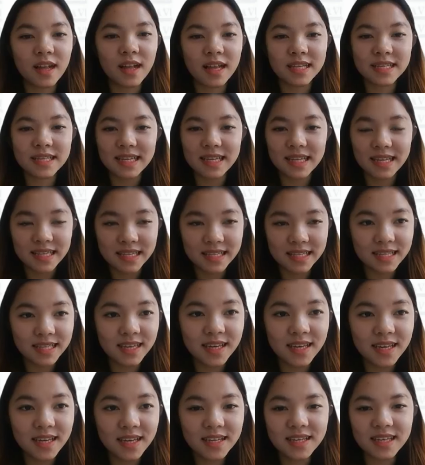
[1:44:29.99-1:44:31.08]

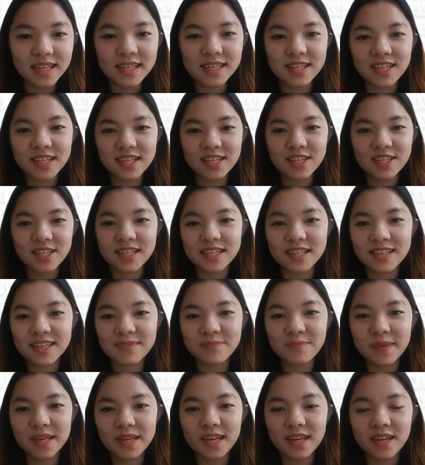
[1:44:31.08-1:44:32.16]
Excellency, distinguished
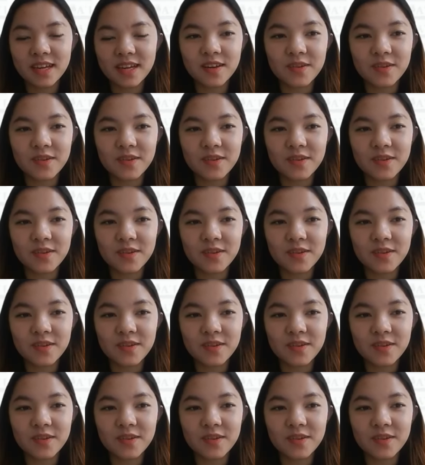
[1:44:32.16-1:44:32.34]
speaker,